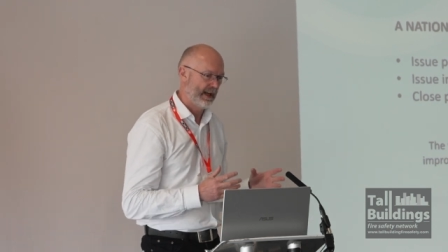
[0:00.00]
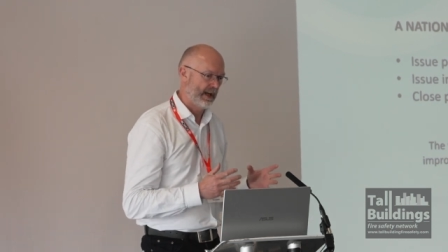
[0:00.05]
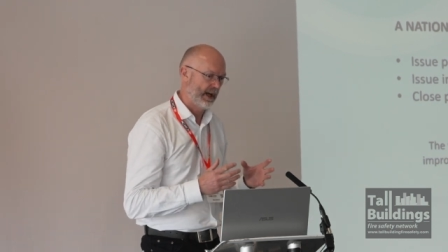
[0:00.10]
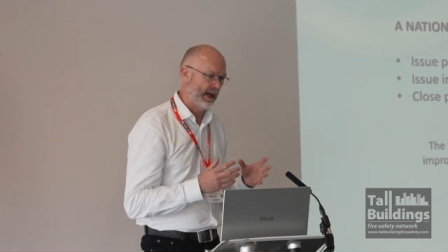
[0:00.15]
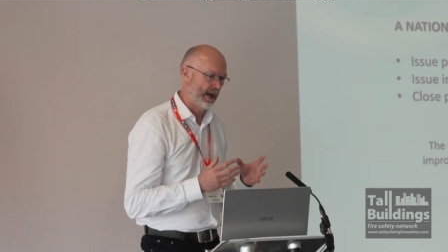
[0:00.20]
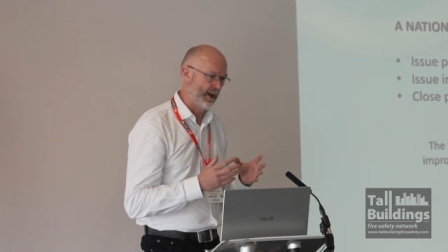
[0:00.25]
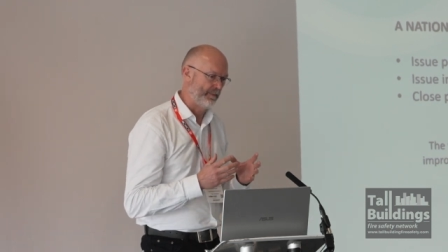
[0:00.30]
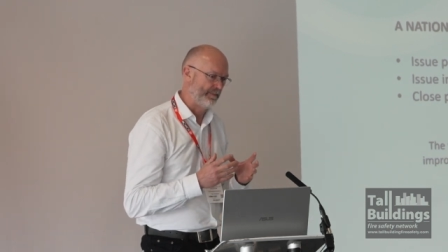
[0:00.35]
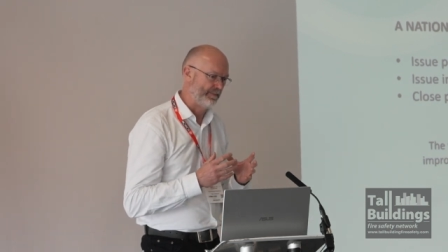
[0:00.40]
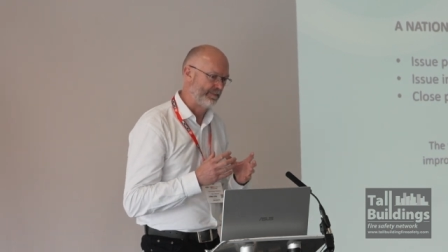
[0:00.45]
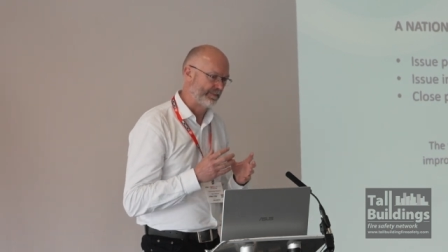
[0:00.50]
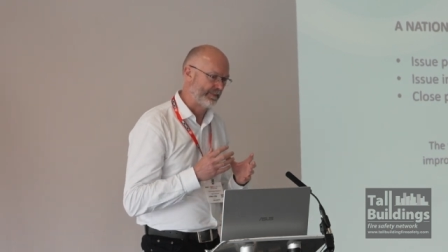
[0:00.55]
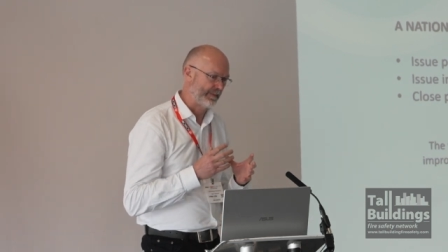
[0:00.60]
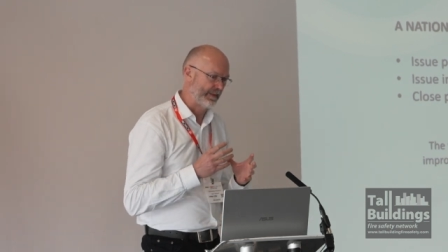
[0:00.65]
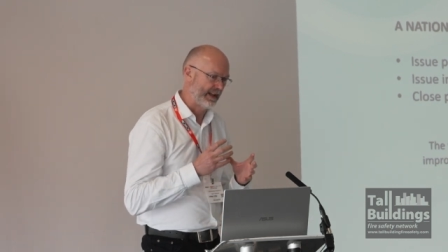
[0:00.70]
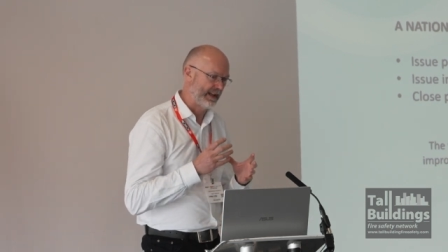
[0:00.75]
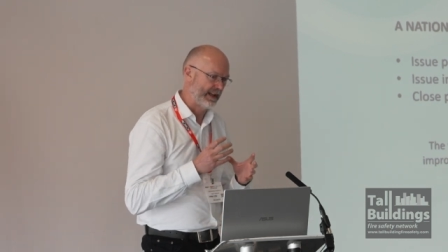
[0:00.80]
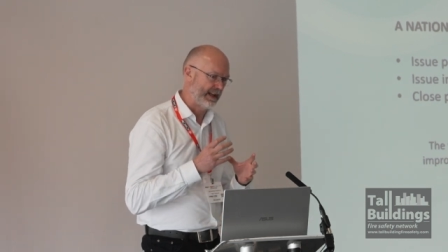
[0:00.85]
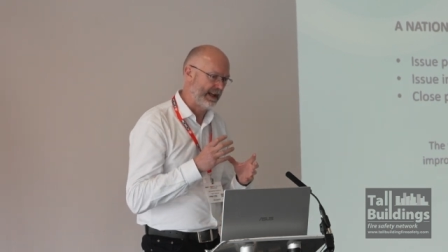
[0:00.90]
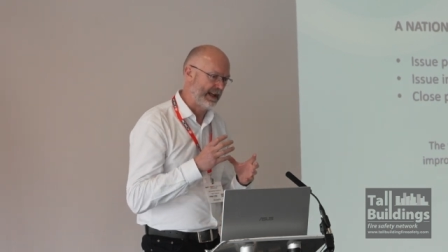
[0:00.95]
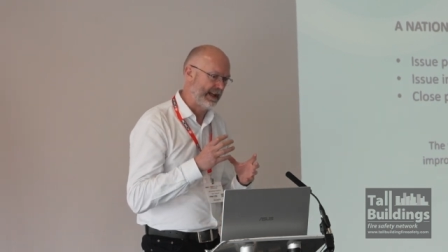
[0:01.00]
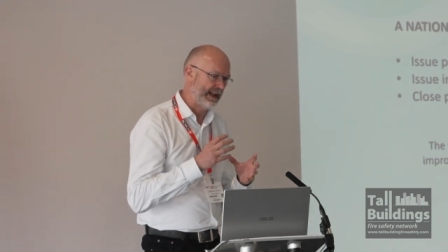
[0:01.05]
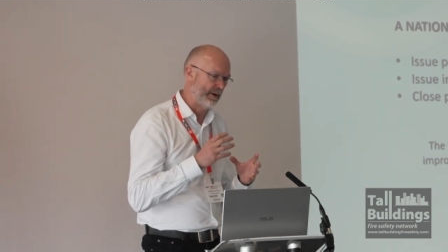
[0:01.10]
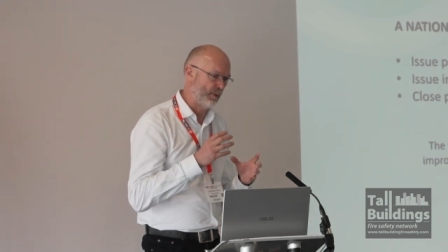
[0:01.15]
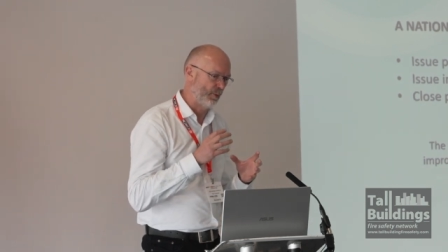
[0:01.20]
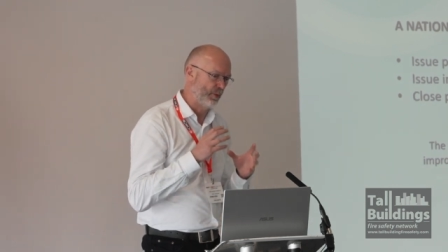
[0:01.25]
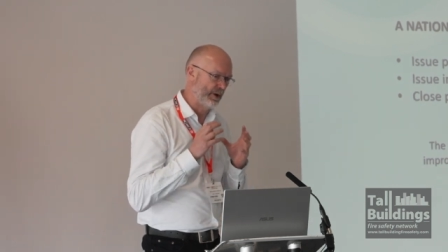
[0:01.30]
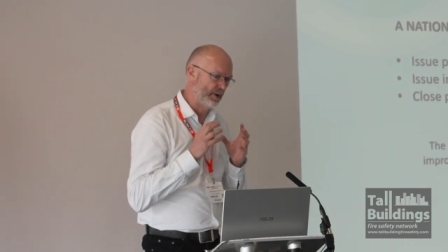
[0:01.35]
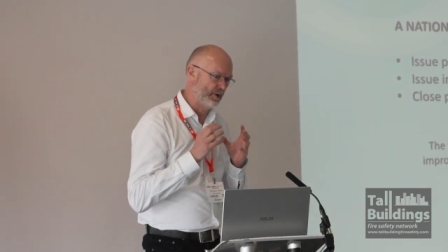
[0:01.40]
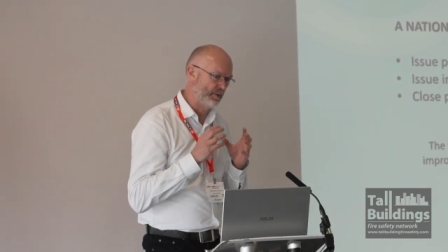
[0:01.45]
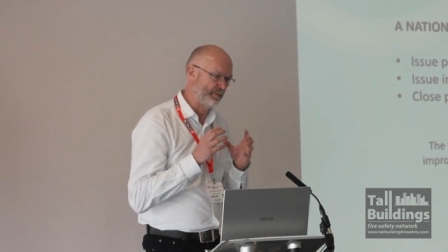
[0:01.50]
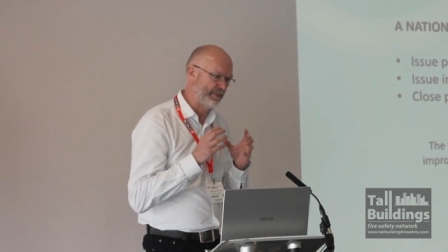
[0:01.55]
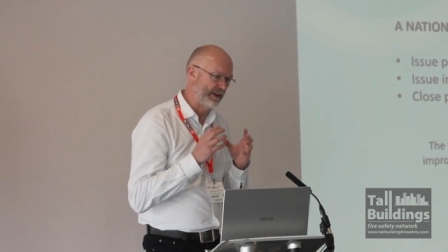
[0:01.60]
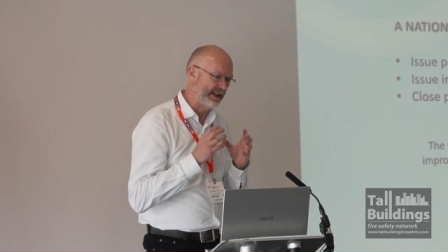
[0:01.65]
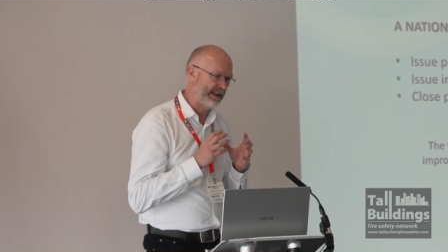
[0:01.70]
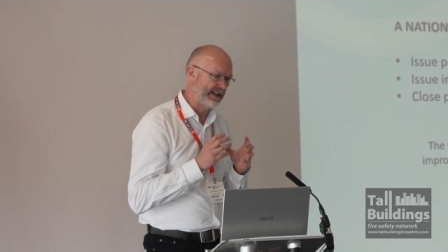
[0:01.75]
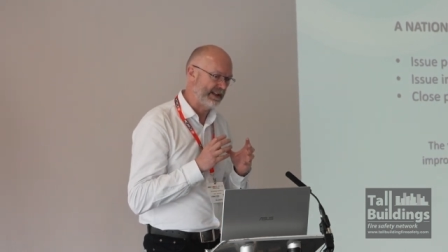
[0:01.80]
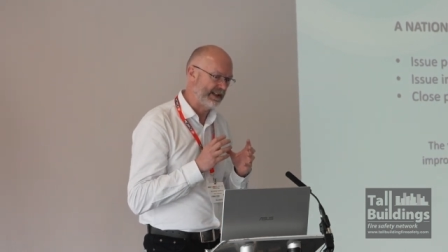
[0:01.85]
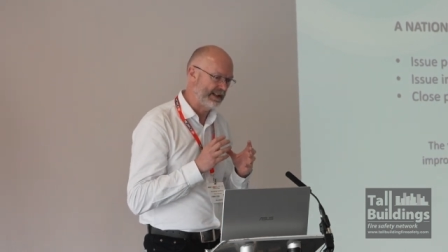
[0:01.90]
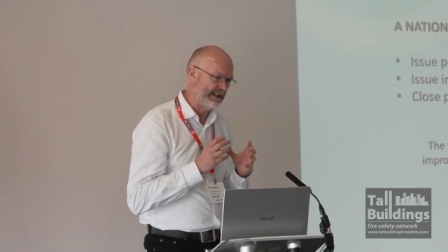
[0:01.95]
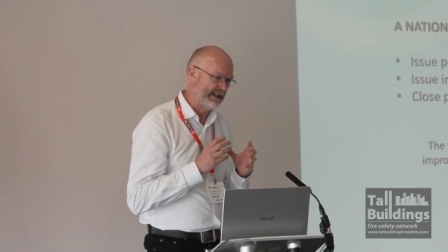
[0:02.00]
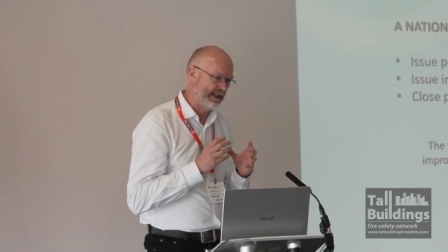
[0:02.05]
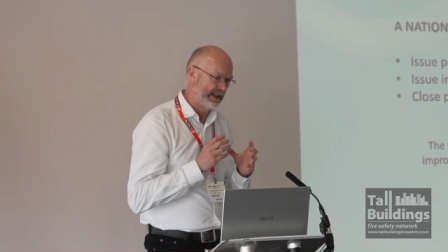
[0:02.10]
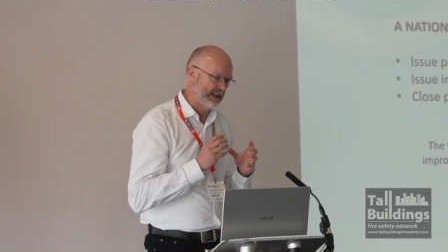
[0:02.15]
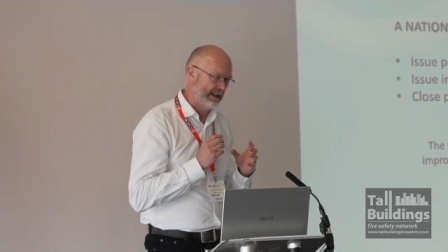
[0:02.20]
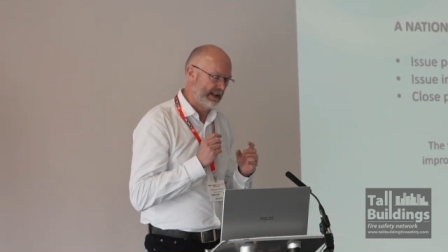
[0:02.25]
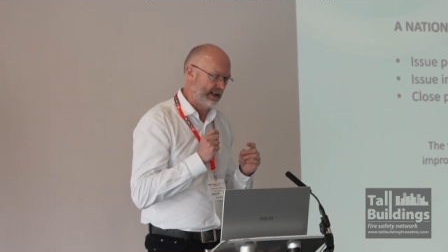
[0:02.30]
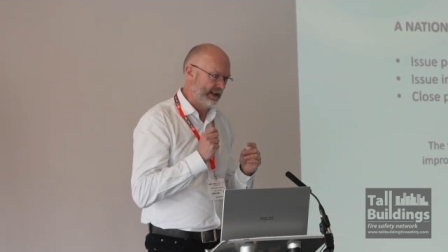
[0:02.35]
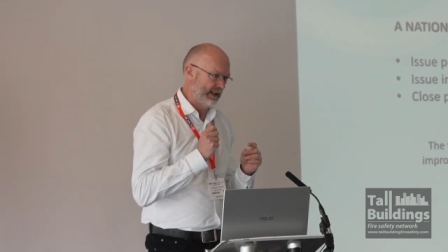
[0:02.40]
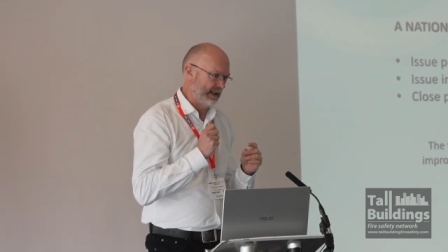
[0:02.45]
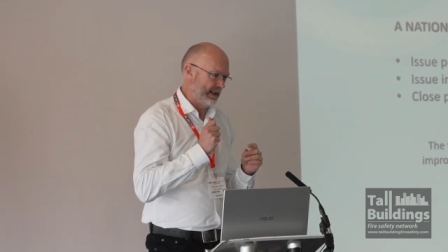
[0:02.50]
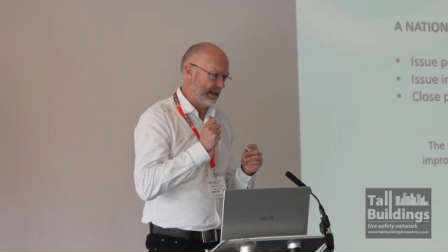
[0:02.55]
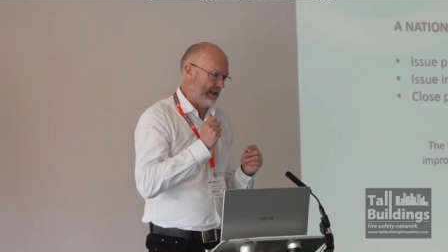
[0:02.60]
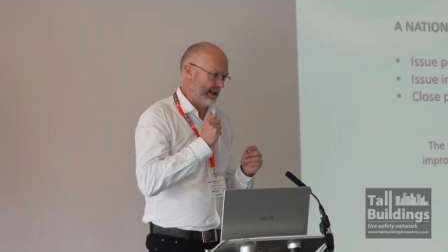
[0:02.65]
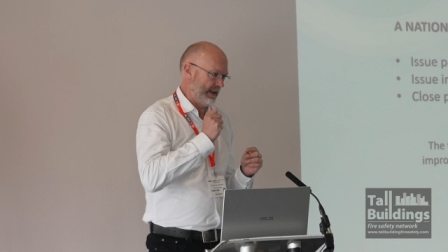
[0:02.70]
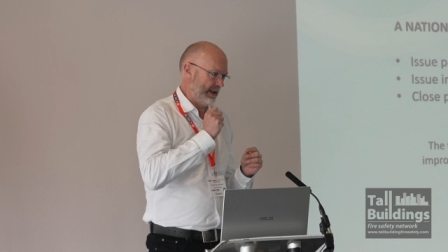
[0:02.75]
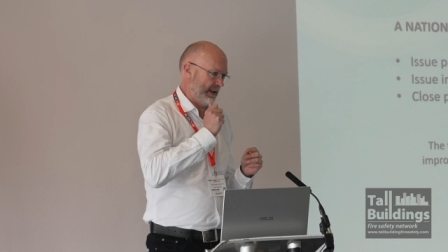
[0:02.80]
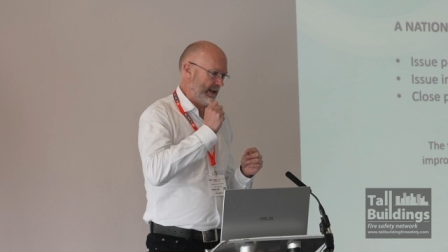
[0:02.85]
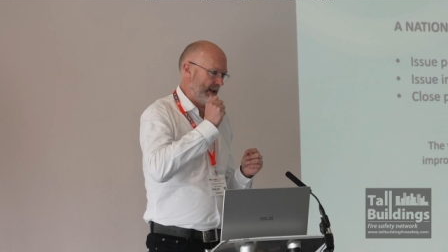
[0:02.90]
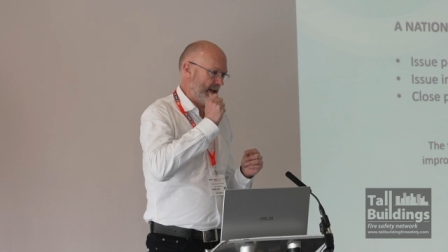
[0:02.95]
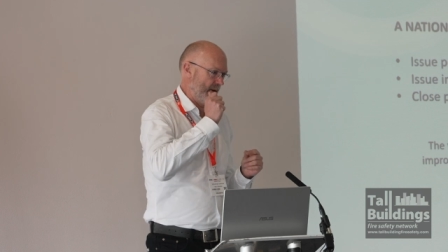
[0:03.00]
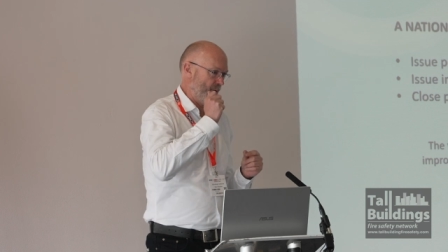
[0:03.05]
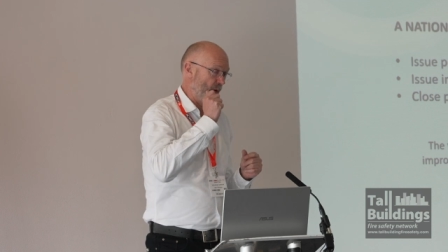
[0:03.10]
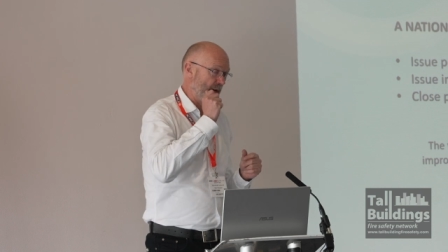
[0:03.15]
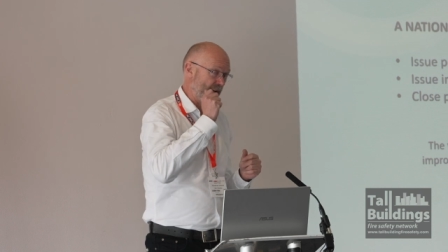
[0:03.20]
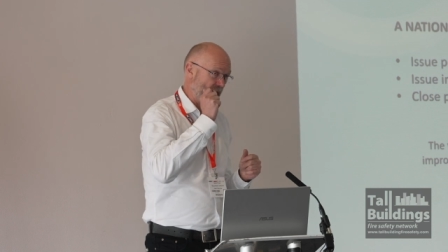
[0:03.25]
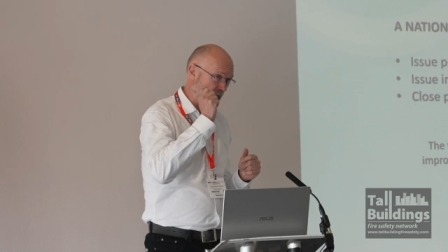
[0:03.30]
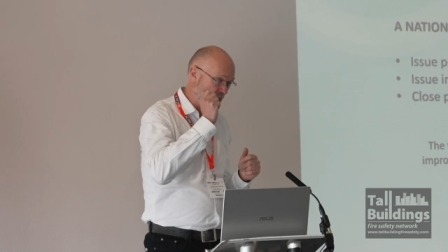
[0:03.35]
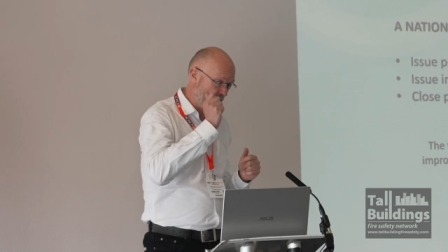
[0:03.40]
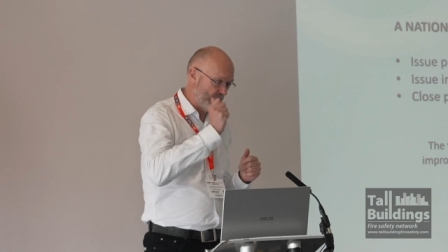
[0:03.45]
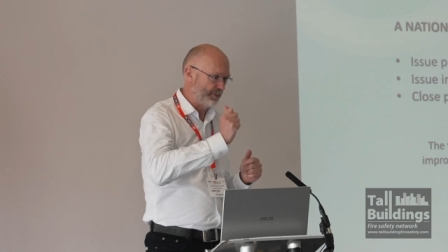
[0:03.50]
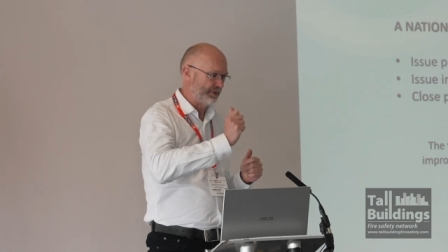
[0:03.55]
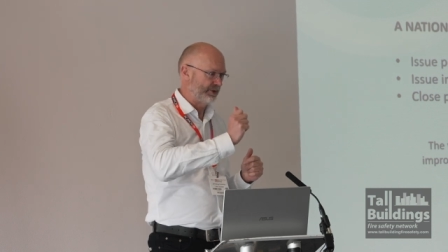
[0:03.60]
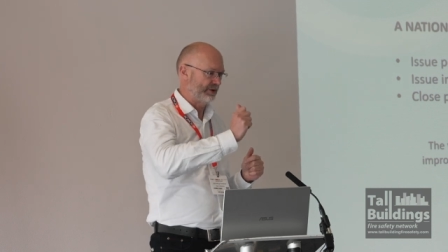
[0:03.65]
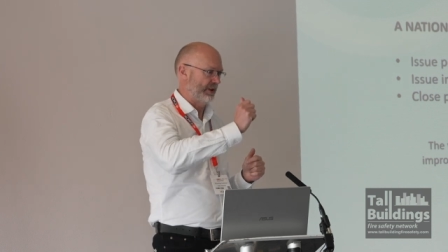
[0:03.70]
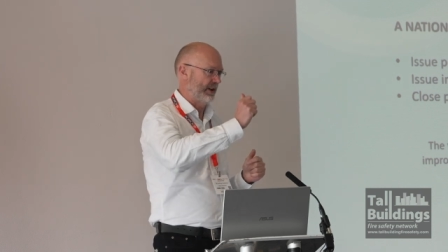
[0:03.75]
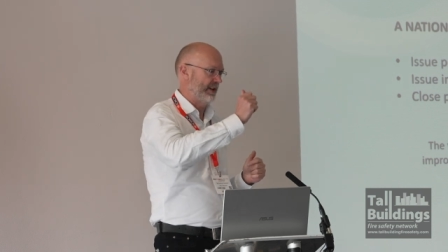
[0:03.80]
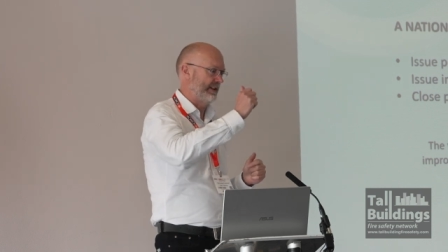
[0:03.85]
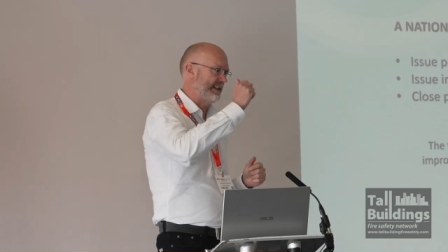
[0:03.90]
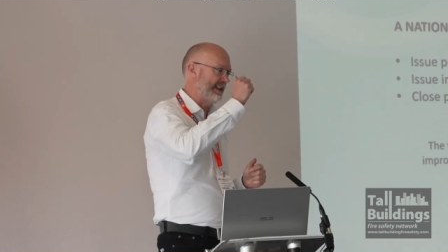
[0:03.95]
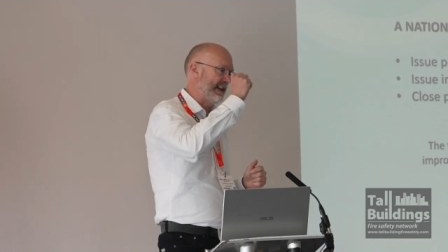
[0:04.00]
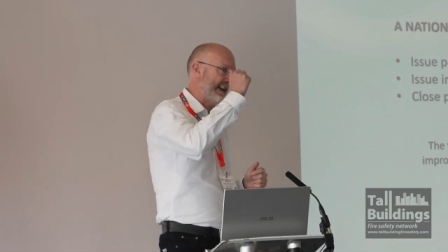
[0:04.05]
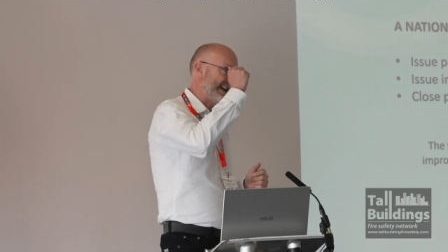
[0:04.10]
Um, it will be, one hopes, the